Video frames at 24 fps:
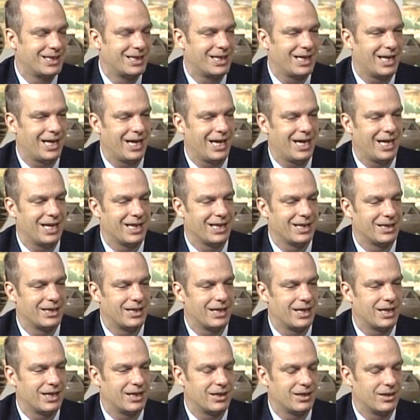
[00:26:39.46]

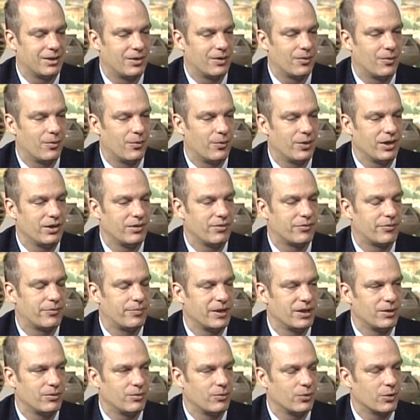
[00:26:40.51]
And we've
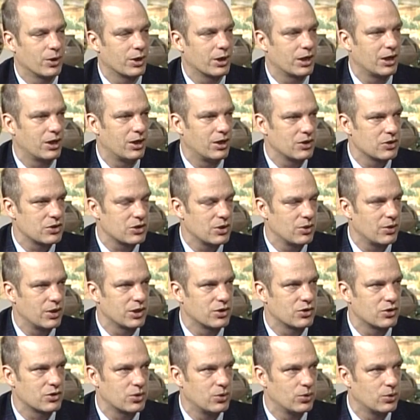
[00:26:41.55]
been working also on
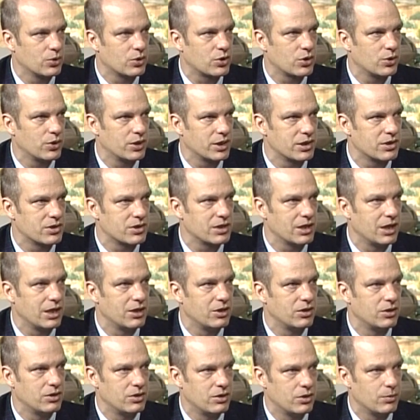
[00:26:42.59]
school choice
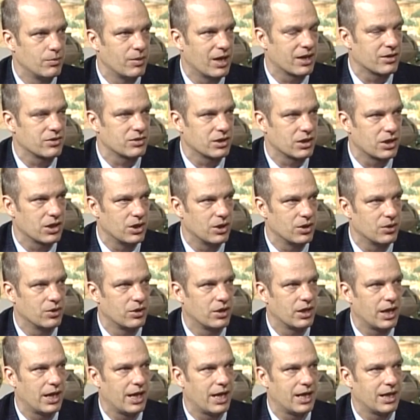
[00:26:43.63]
in New Mexico
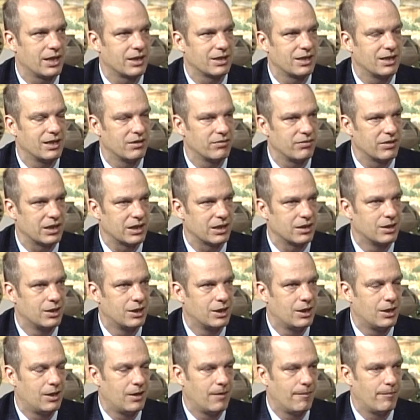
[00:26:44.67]
and giving
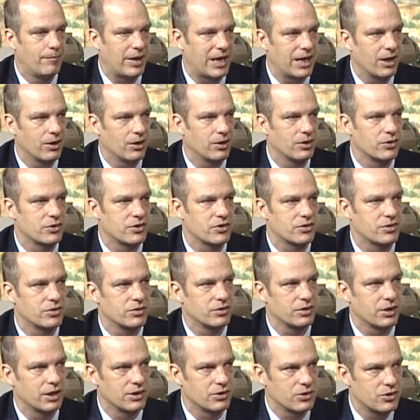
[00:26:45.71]
parents
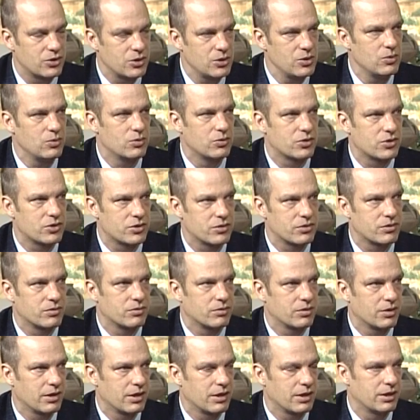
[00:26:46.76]
and students
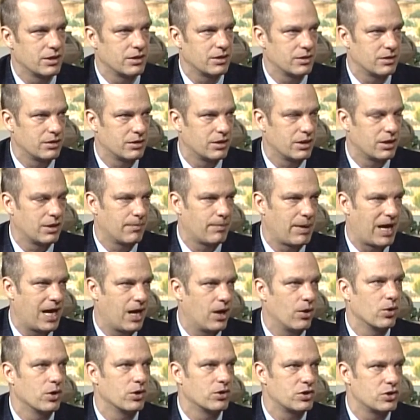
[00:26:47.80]
the
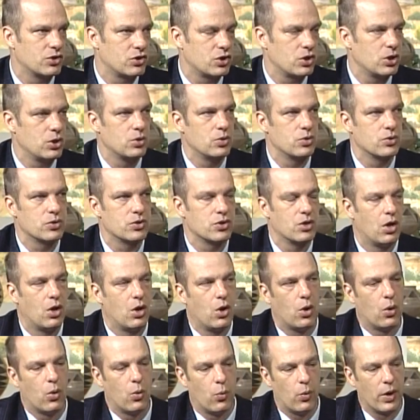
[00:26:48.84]
power to choose
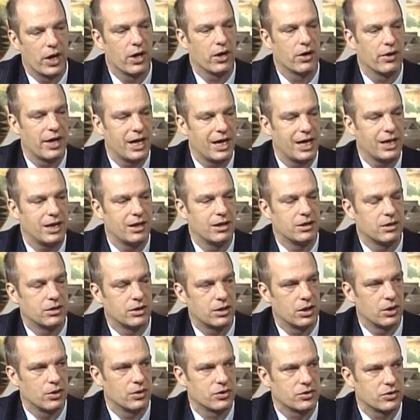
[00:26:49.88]
where they
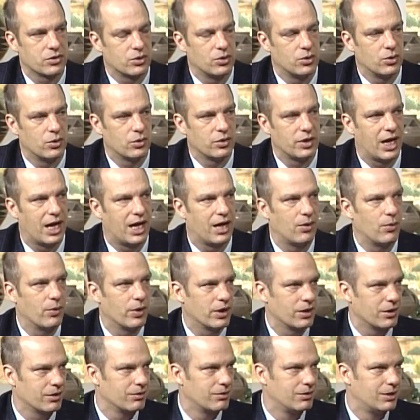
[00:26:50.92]
go to school, not
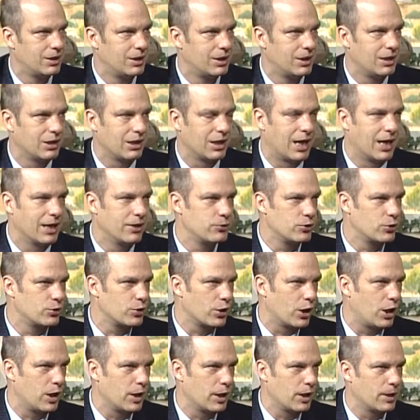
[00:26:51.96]
where lines are
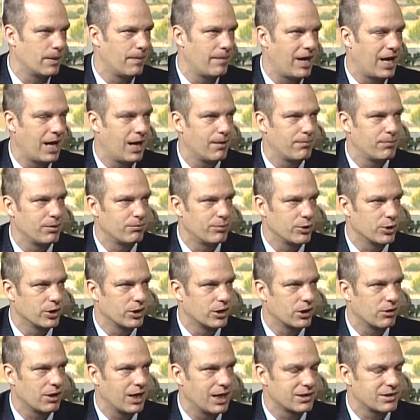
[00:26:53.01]
drawn on a map and
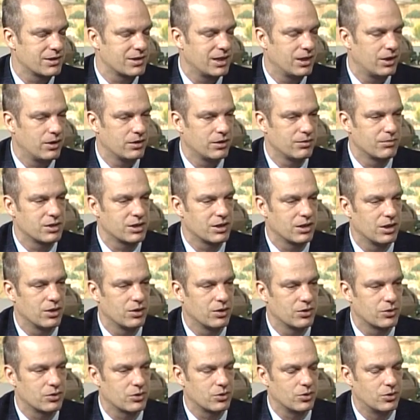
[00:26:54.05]
bureaucrats tell them to go to
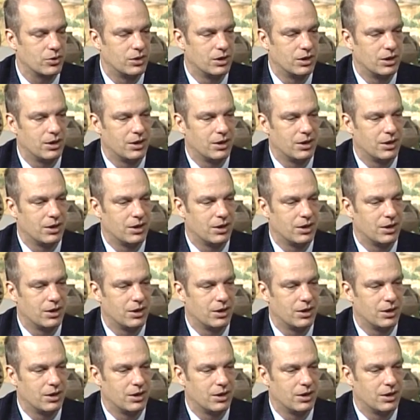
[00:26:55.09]
school.